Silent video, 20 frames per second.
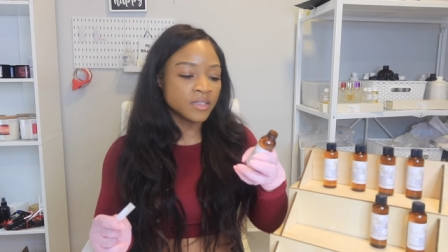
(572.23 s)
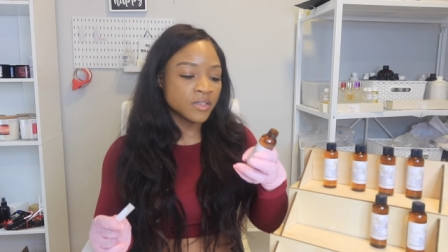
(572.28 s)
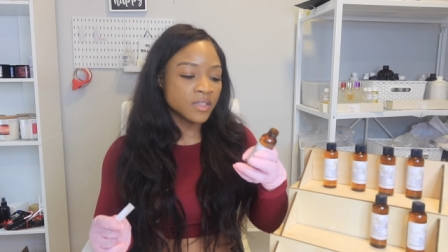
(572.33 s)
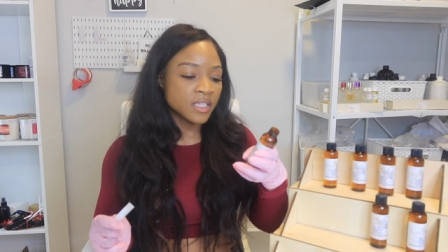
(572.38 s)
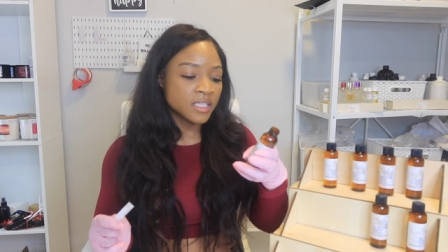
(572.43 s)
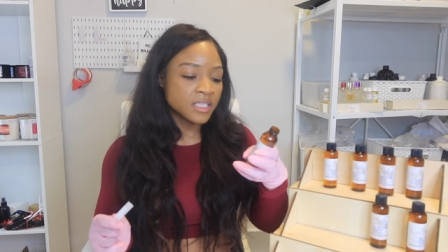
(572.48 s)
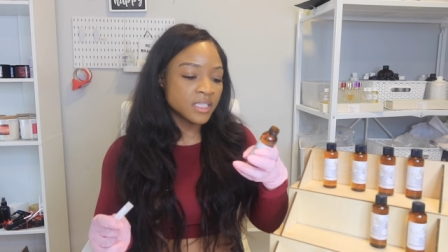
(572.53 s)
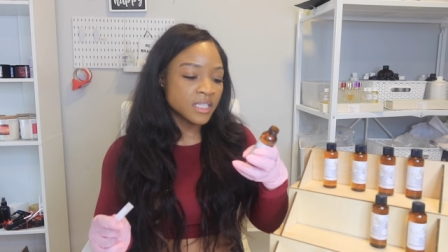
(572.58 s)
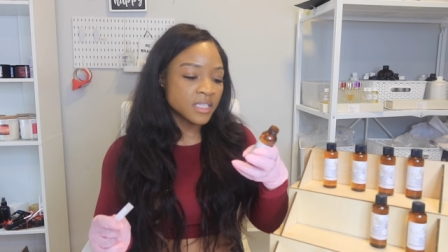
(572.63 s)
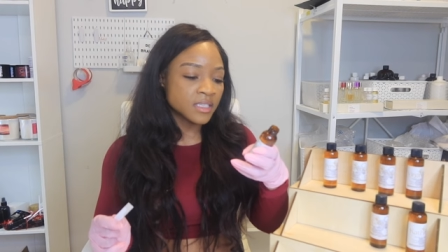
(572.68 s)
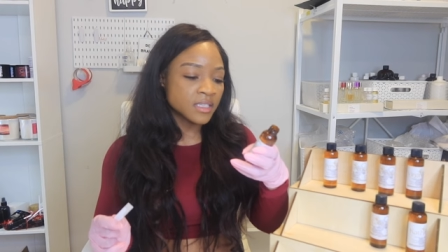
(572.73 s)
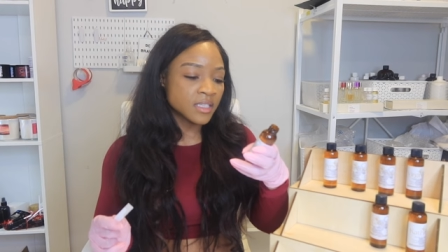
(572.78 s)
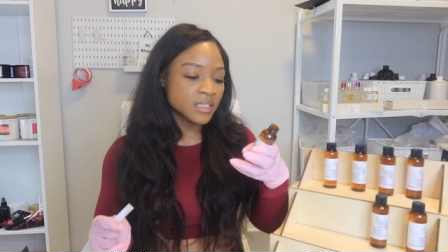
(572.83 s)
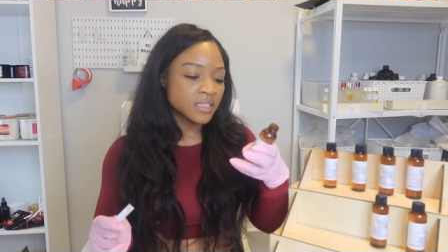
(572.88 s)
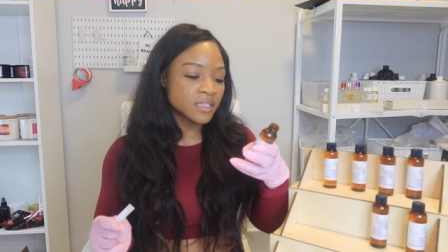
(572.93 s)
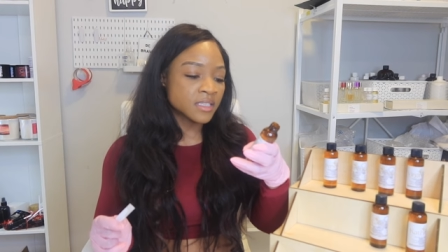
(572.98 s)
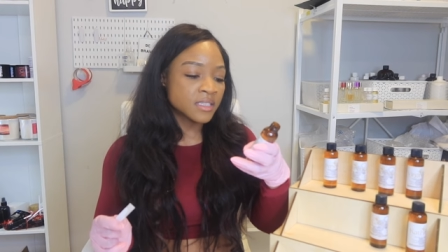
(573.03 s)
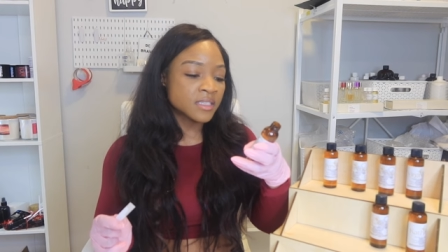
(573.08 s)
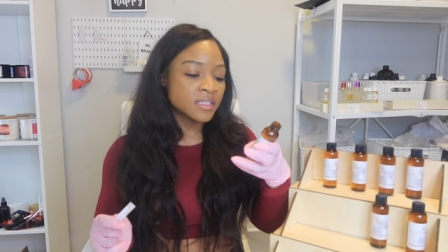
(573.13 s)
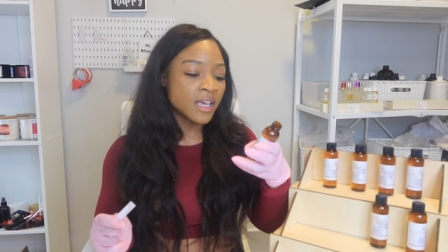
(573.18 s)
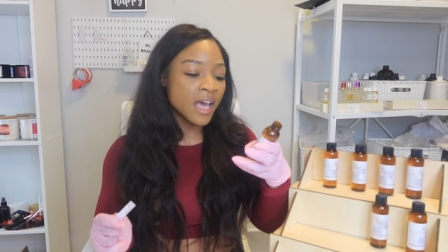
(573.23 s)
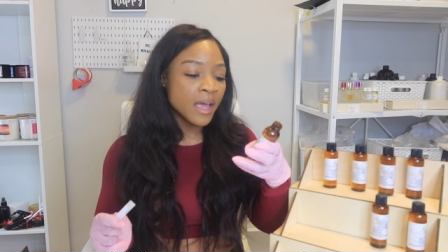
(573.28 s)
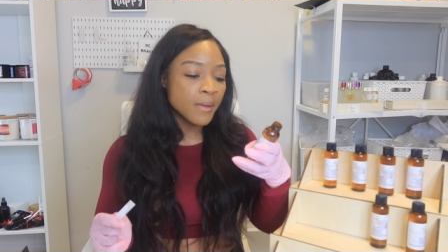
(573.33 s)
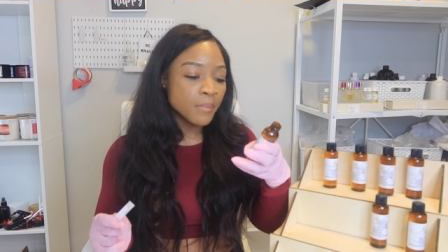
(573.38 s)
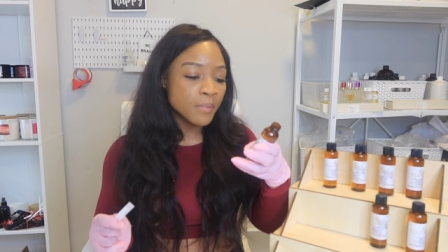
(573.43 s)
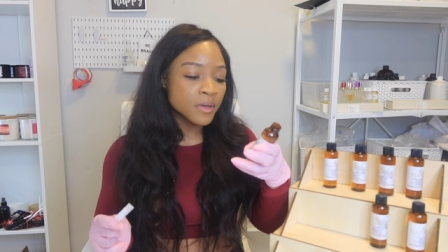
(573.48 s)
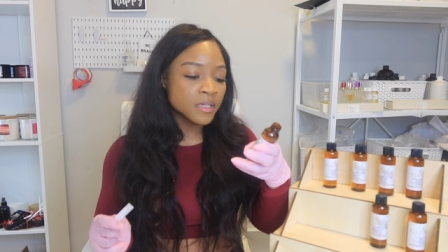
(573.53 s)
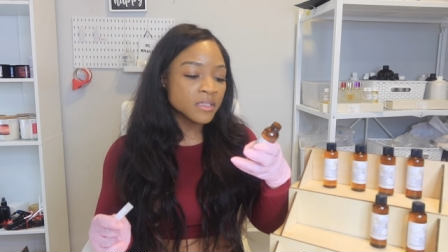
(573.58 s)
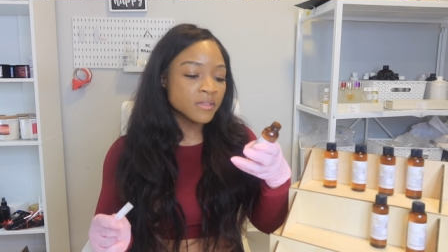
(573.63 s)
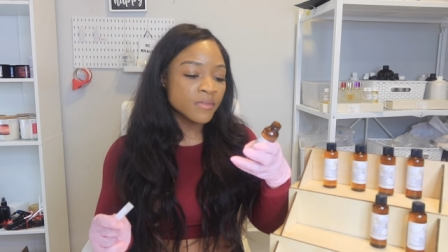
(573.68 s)
so this is
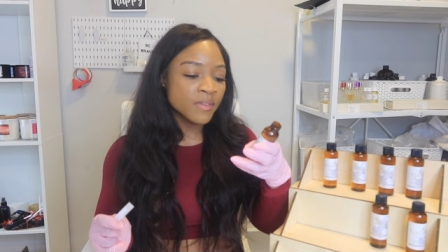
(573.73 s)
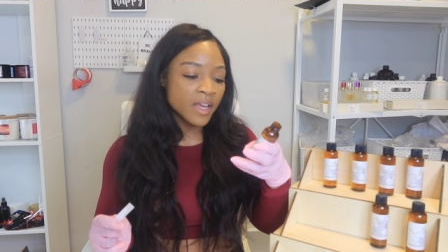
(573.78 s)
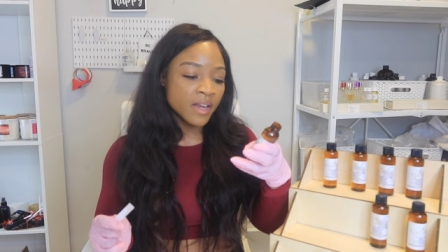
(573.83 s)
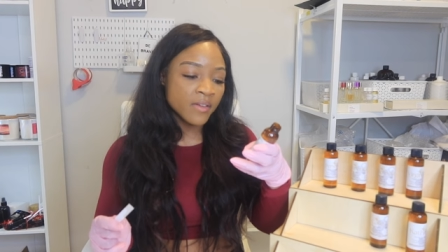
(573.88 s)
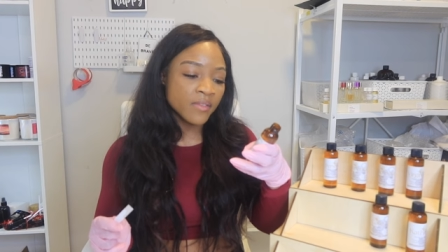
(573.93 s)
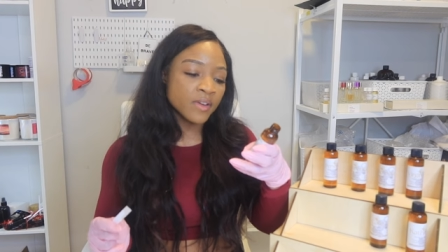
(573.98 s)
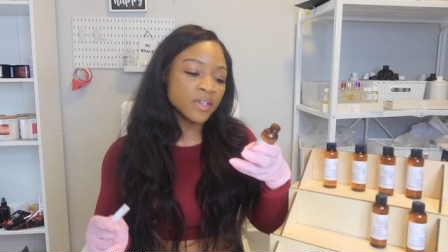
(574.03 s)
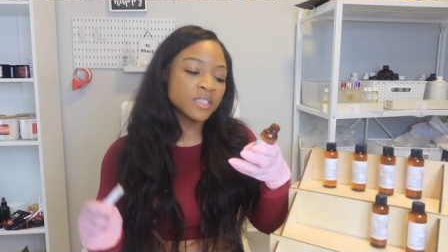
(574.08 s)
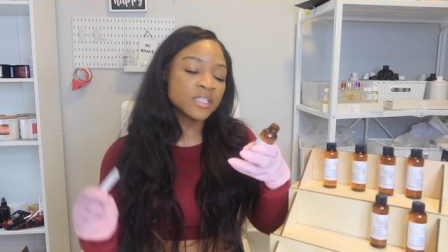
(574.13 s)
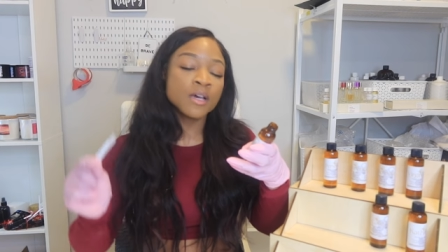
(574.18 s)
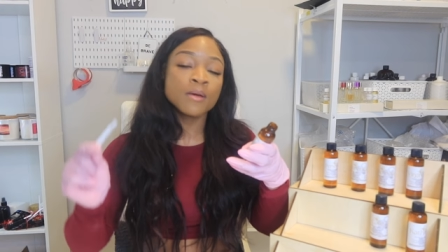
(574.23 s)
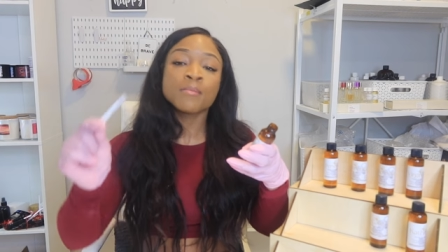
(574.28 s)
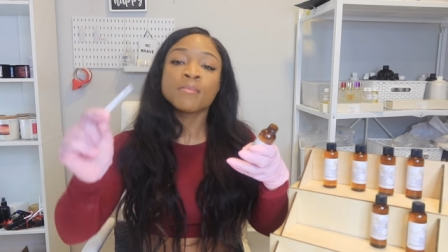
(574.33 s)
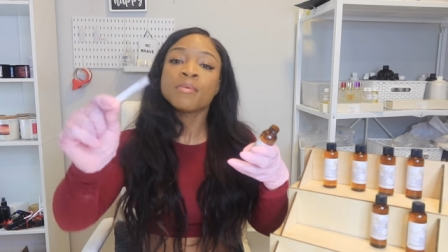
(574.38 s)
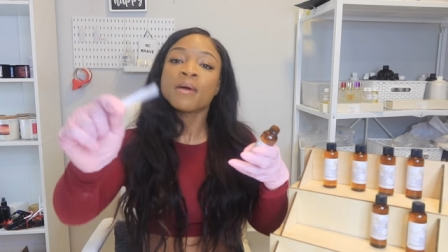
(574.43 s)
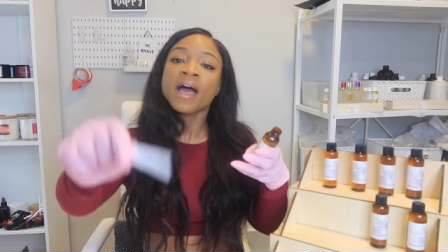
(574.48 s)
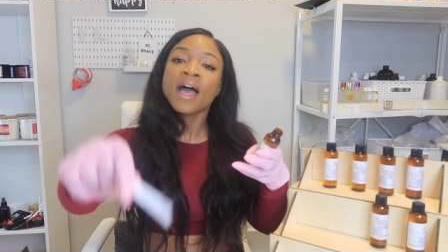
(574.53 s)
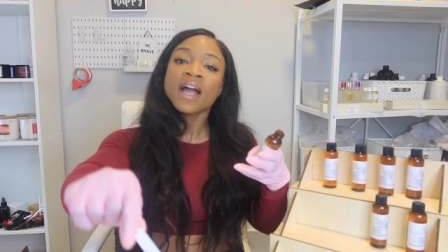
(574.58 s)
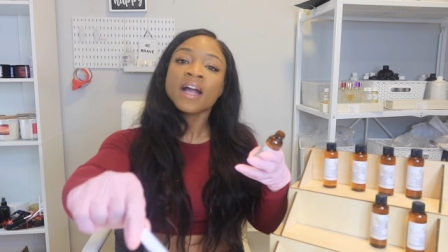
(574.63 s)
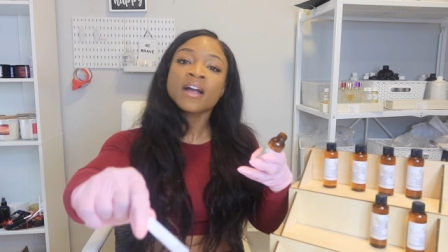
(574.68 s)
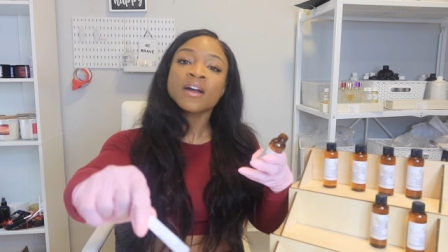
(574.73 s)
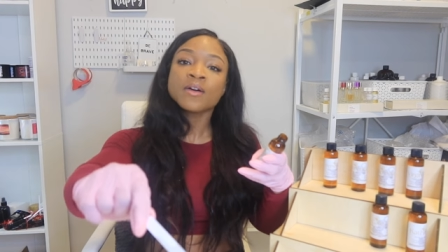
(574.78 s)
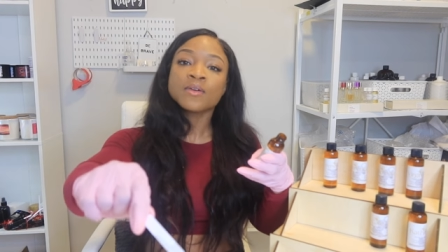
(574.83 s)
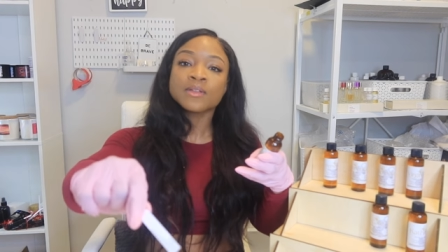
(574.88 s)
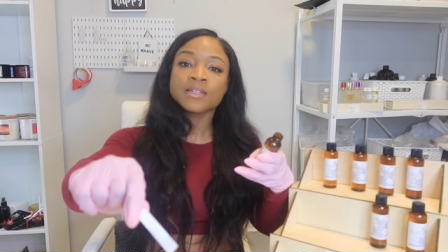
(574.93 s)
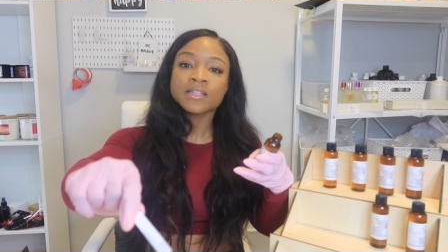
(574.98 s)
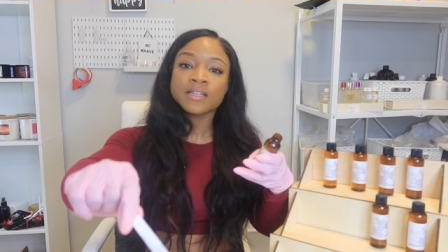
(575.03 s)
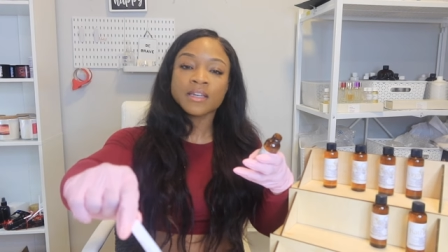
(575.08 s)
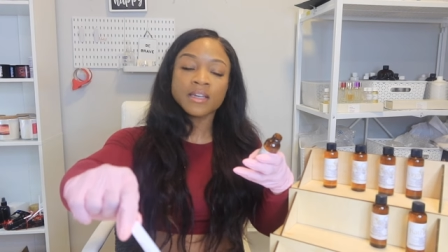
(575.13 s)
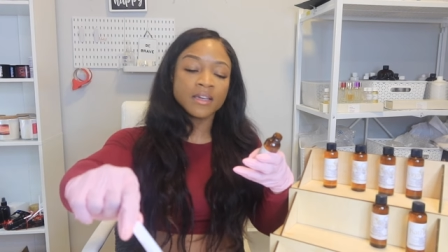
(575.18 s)
Cypress Vetiver
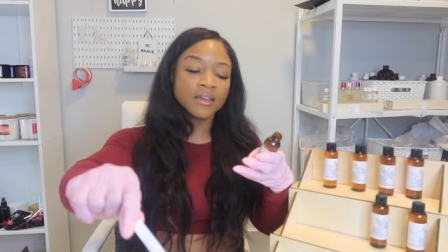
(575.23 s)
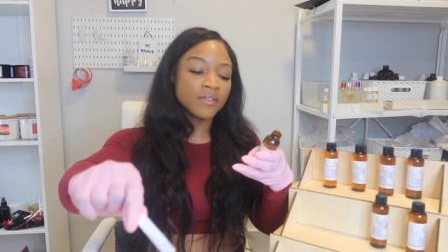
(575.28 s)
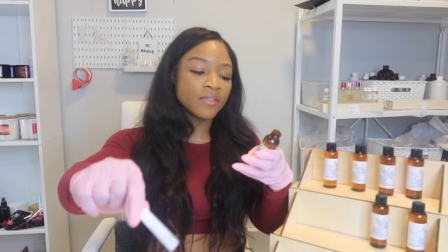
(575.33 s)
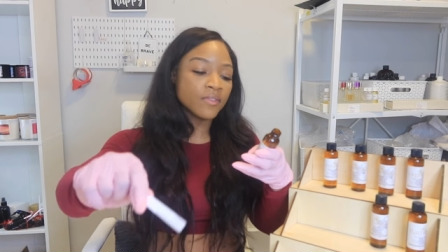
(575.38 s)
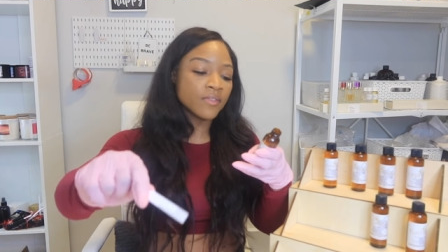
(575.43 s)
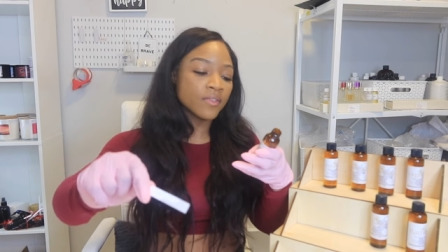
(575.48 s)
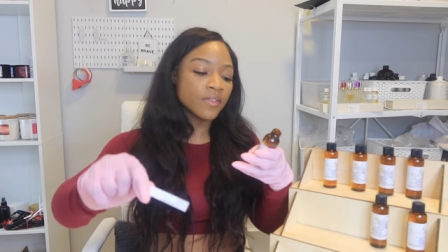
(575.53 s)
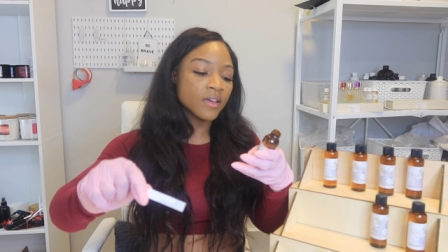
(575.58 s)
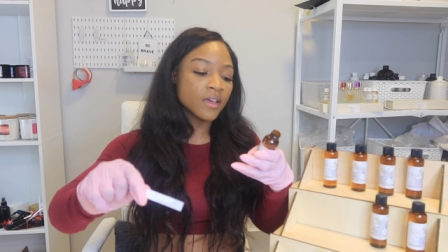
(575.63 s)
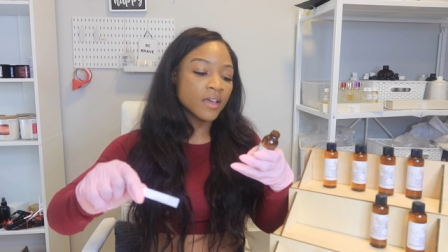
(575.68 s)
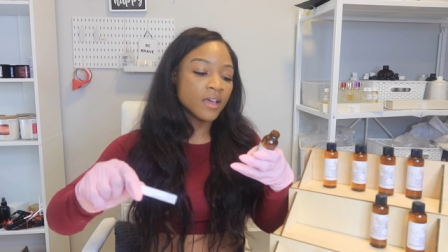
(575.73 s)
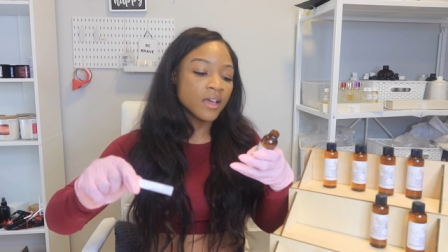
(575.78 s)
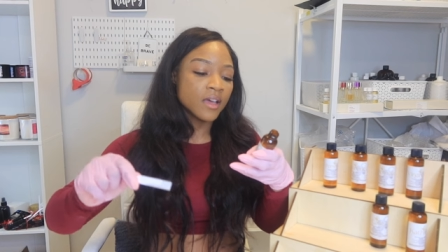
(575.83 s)
Tobacco Leaf,